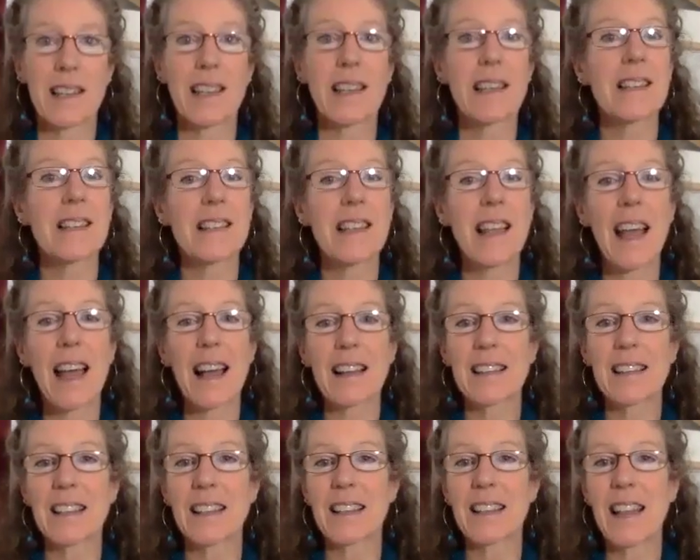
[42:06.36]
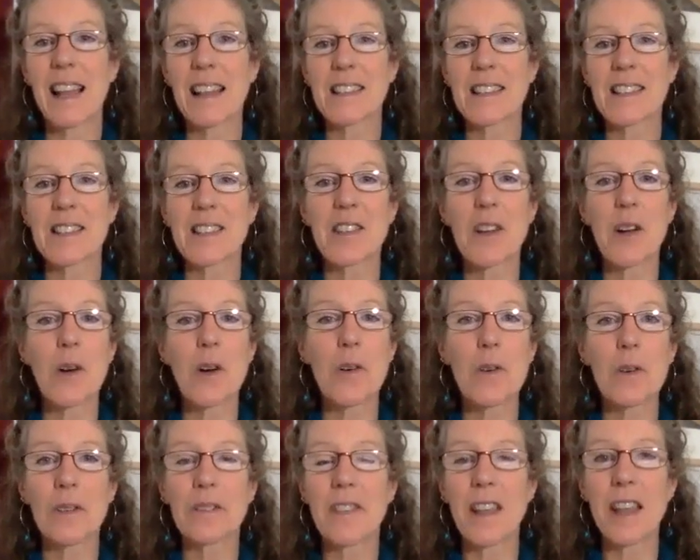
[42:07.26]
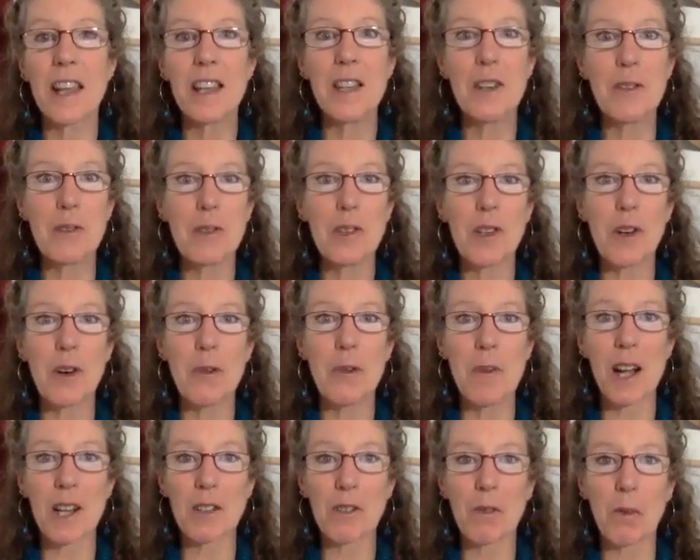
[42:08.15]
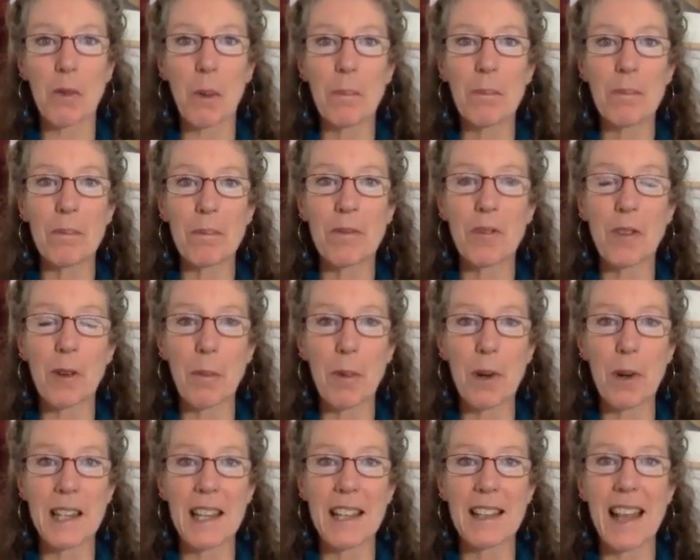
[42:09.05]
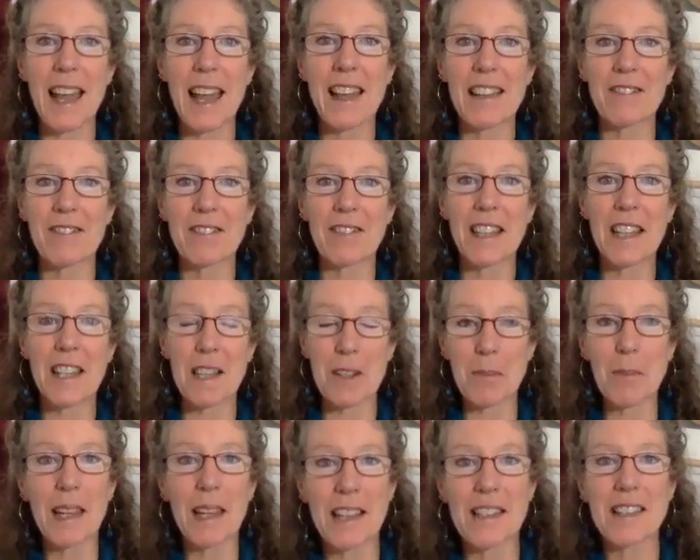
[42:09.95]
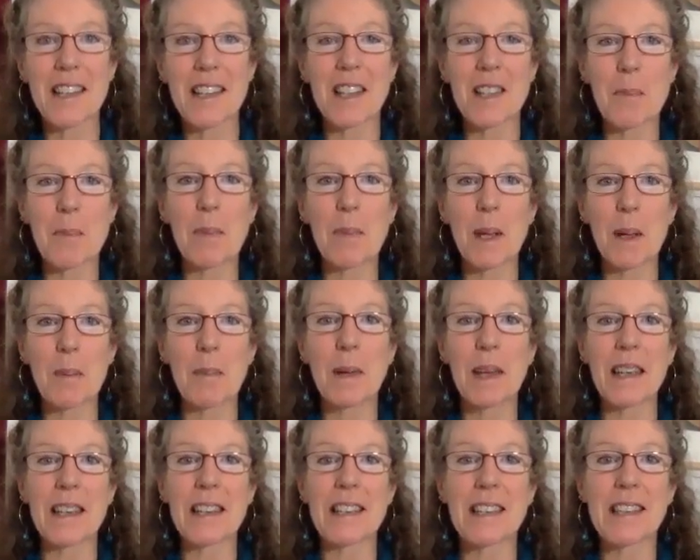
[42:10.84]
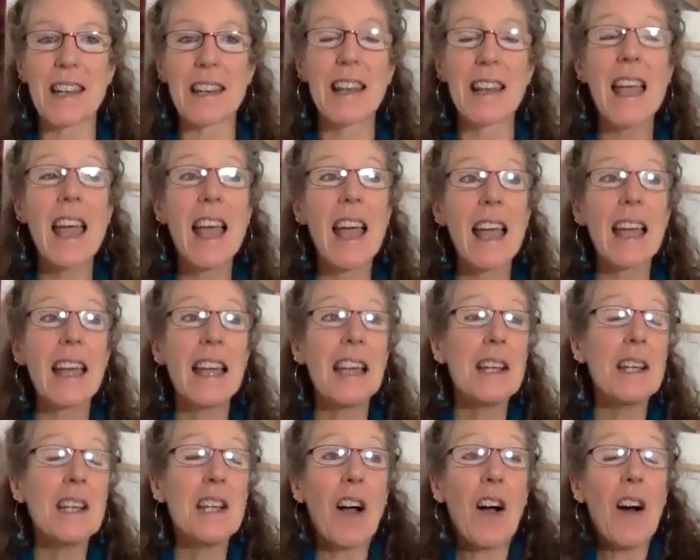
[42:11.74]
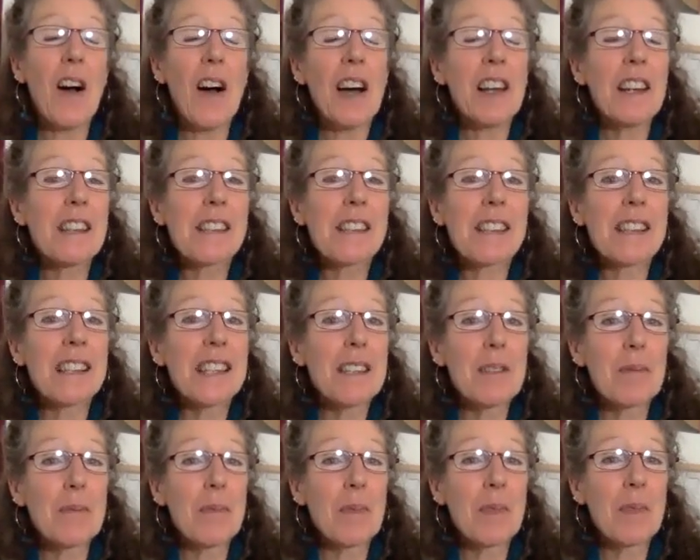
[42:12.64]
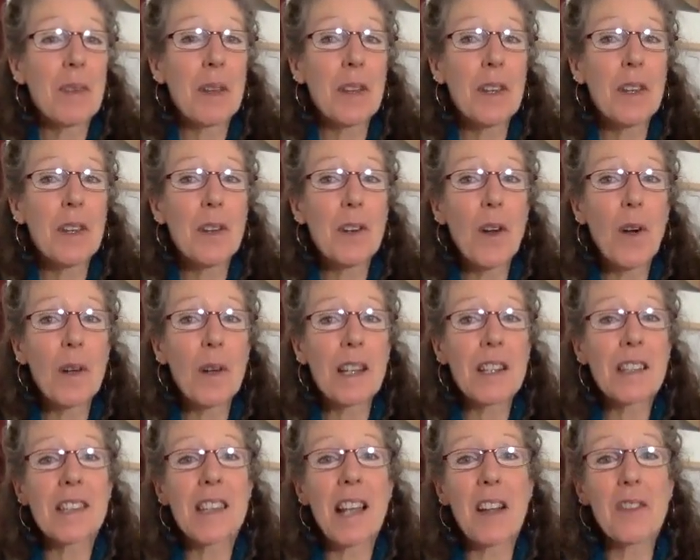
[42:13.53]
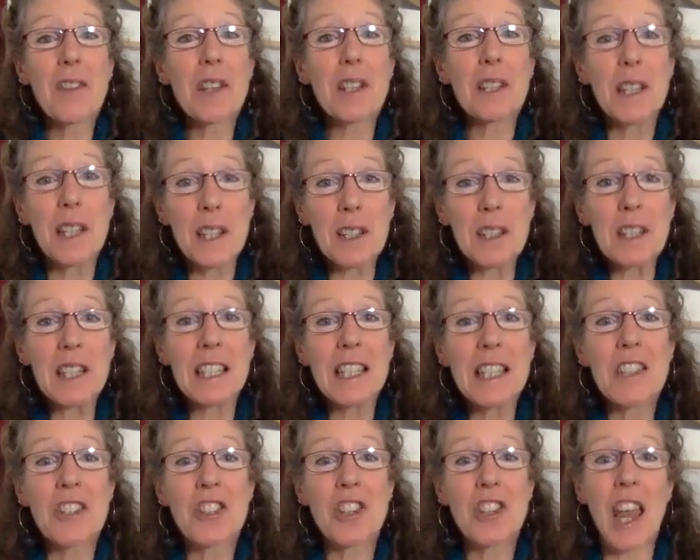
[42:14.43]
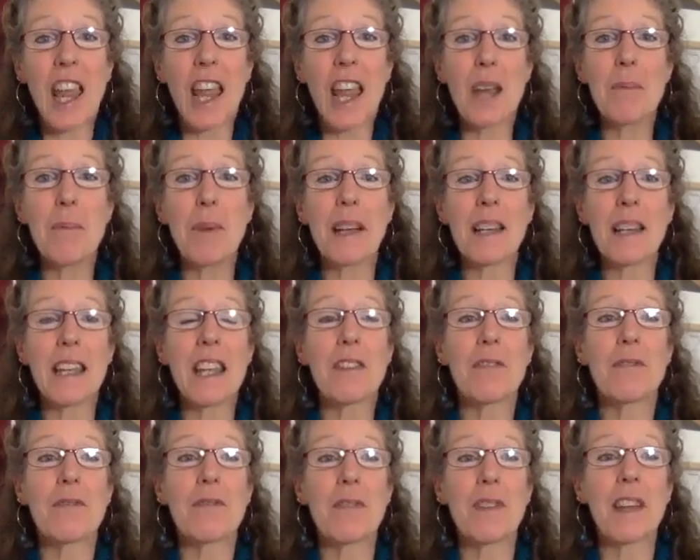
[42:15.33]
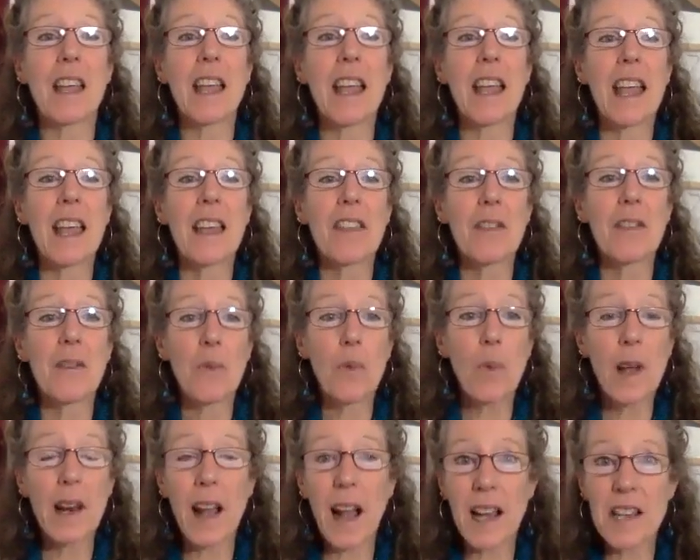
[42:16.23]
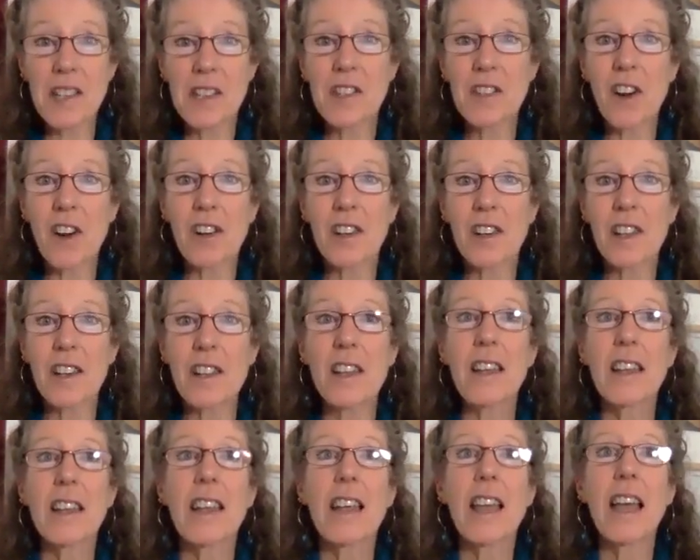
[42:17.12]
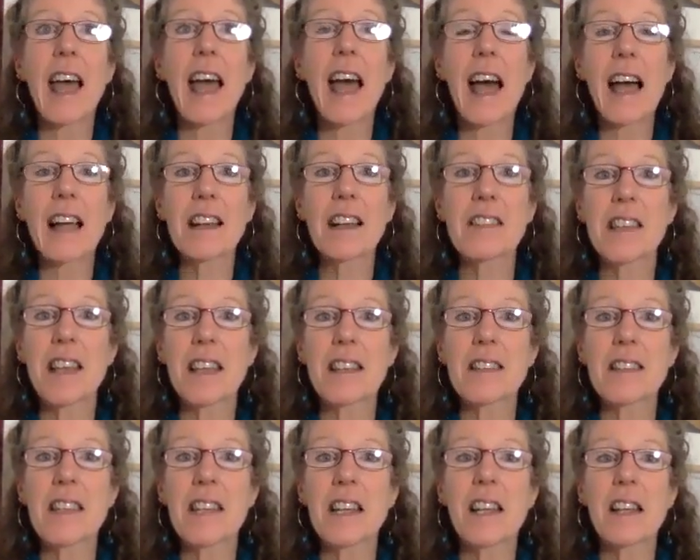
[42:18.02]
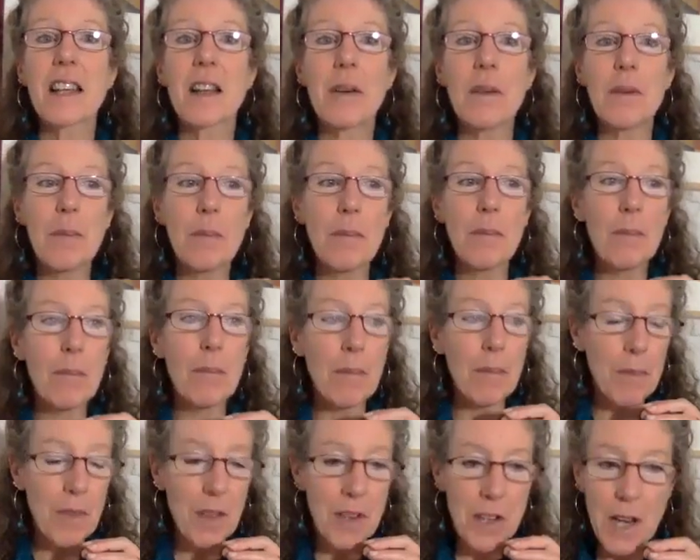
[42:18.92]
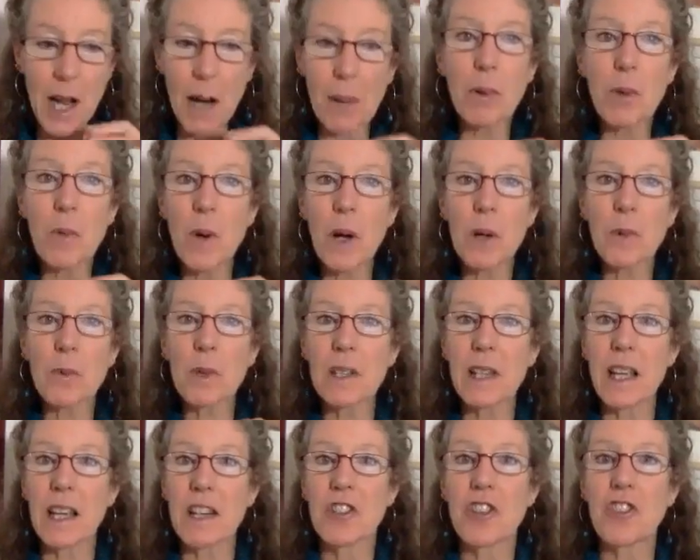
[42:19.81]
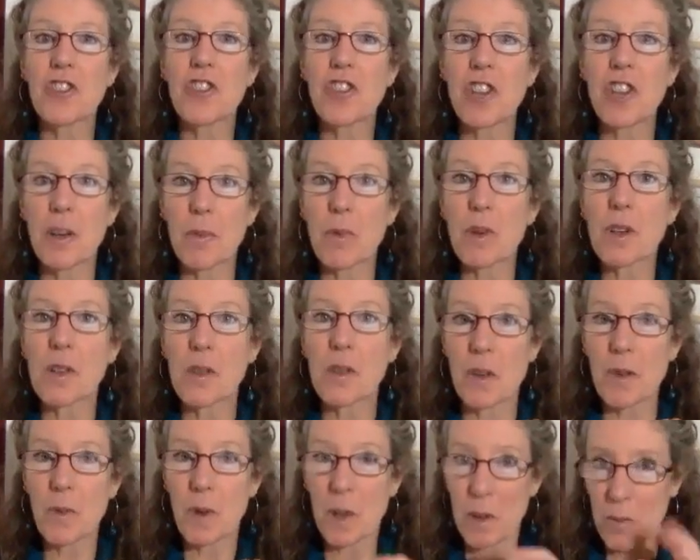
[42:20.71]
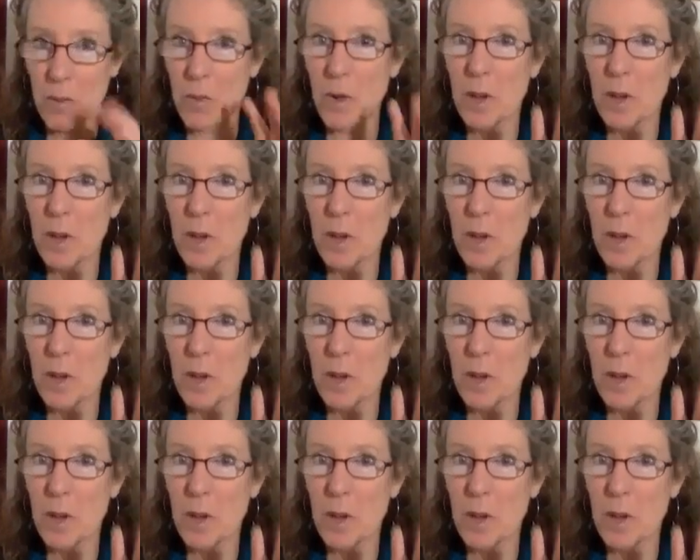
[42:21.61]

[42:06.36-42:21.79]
Exactly. Thank you so much for bringing that in, because that's a big piece. And honestly, it sounds a little cliche, but when I started accessing the number one relationship was with